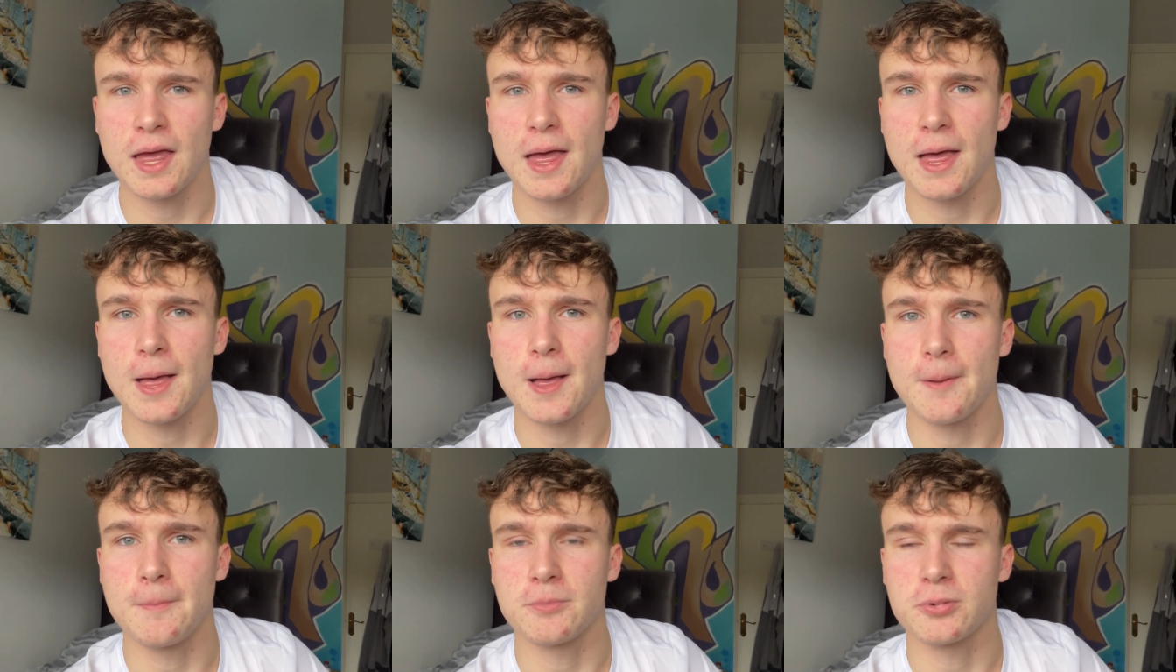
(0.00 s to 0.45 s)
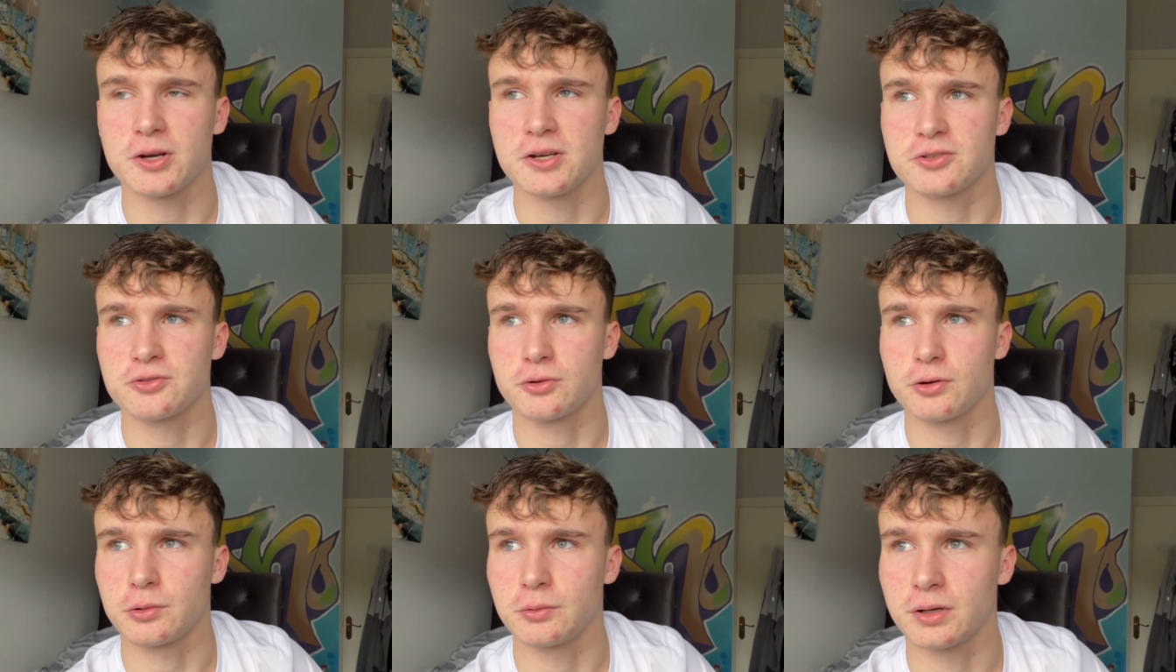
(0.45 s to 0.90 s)
I'm pretty
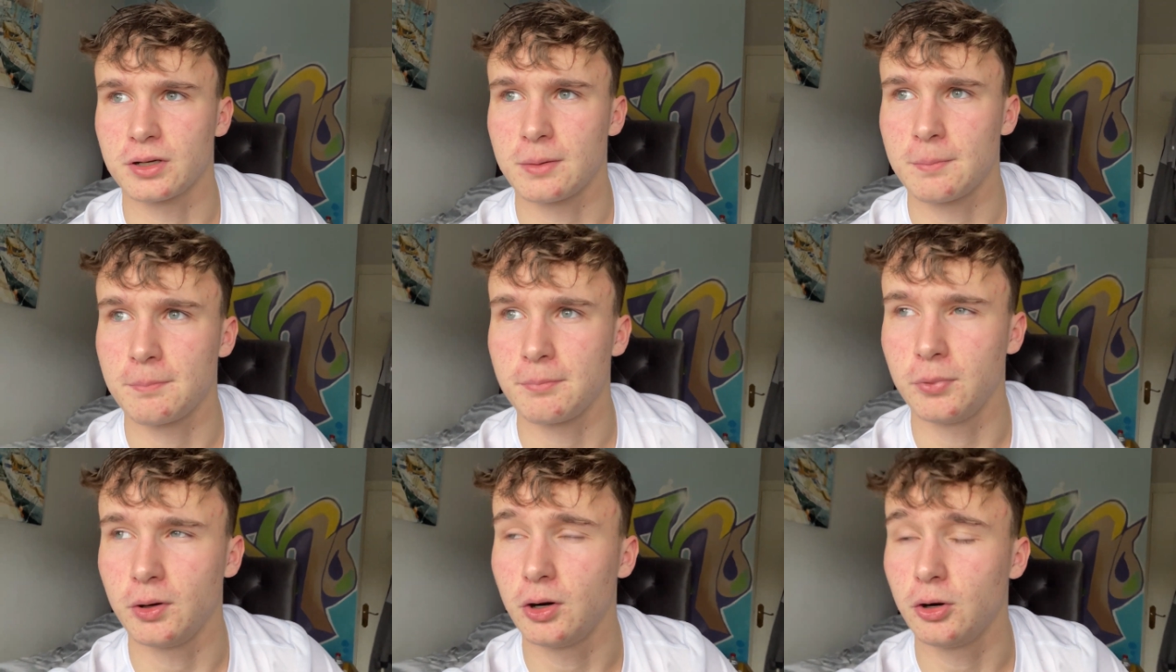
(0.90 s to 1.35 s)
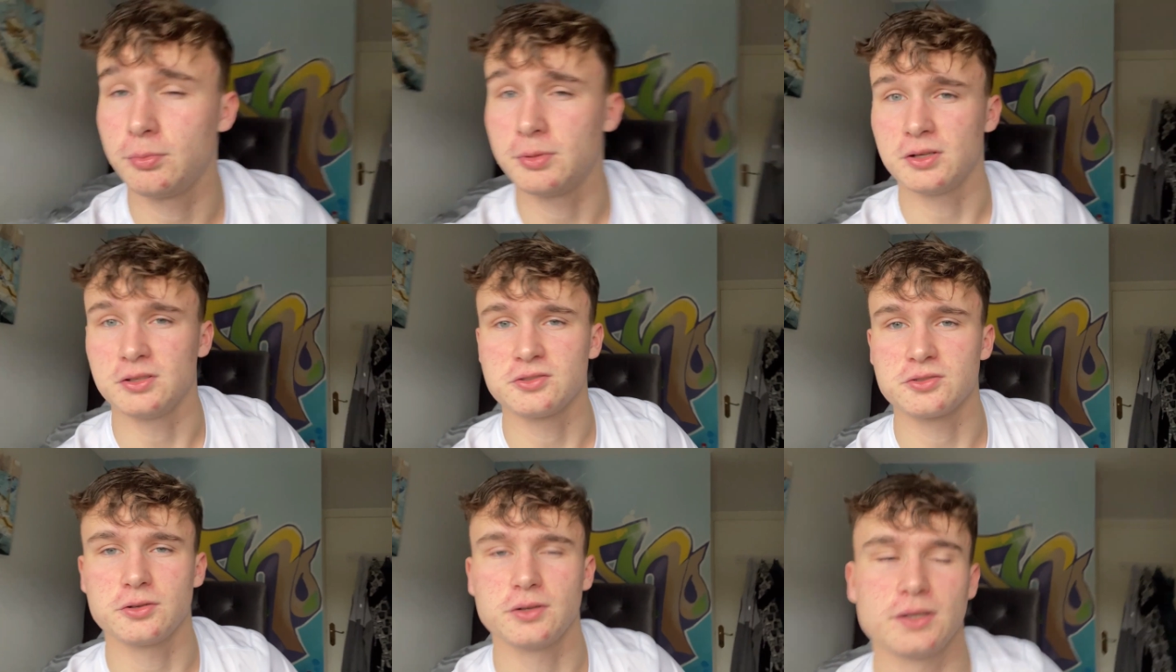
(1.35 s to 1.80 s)
short one, but hope
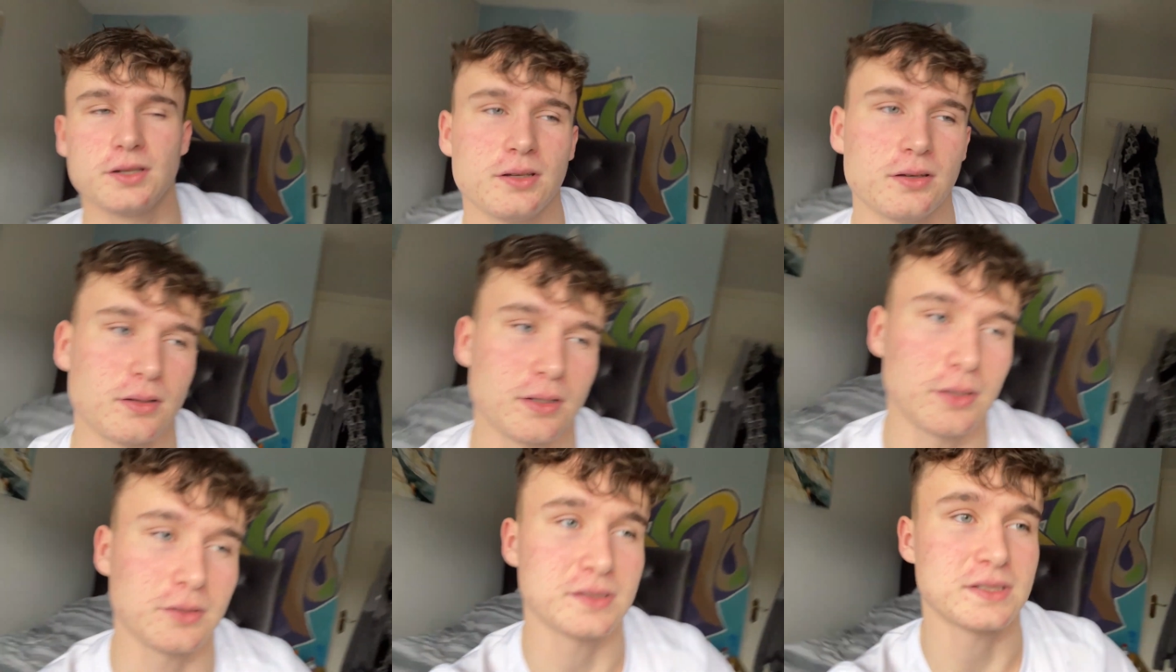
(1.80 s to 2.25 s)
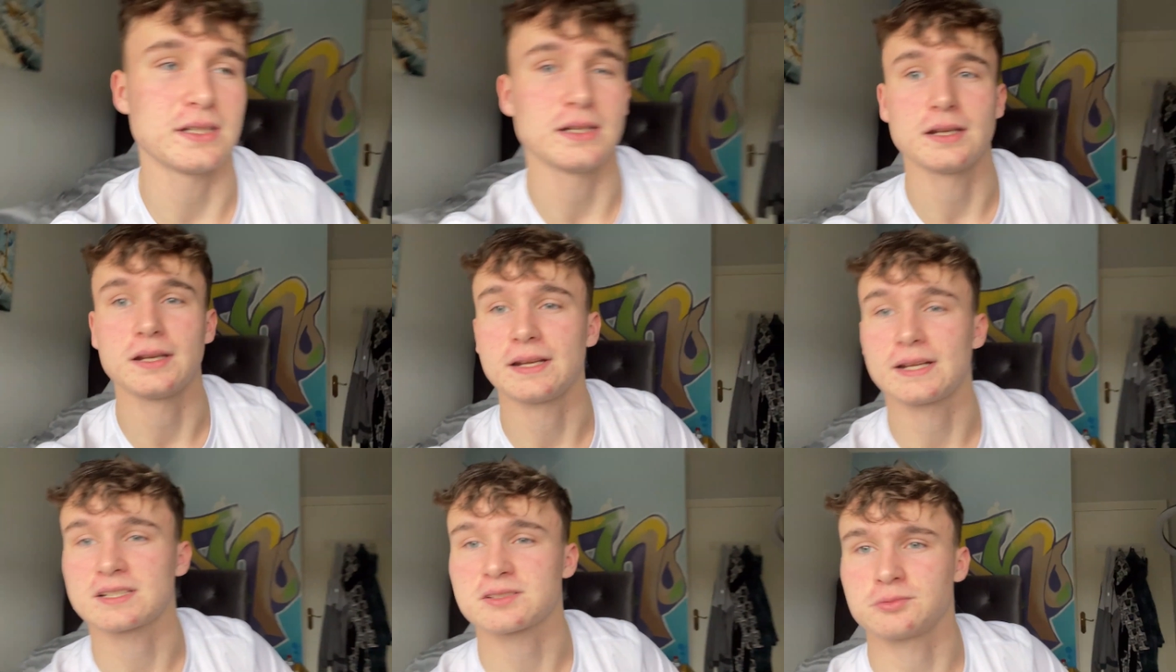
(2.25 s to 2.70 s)
you enjoyed and I'll see you
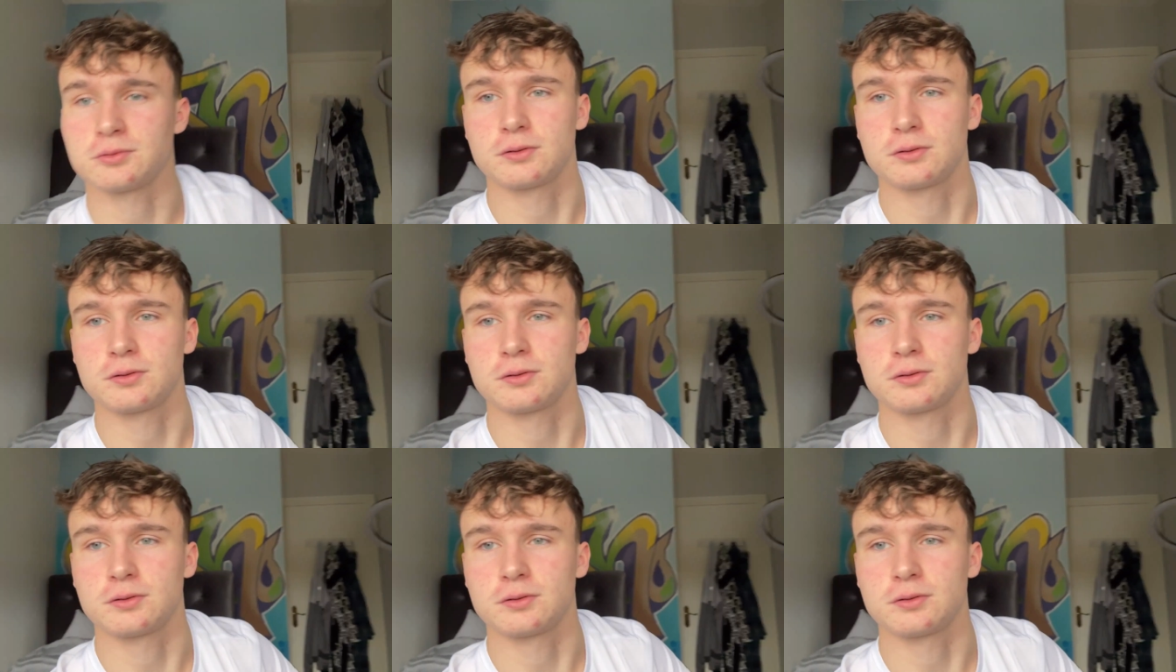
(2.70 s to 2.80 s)
in the next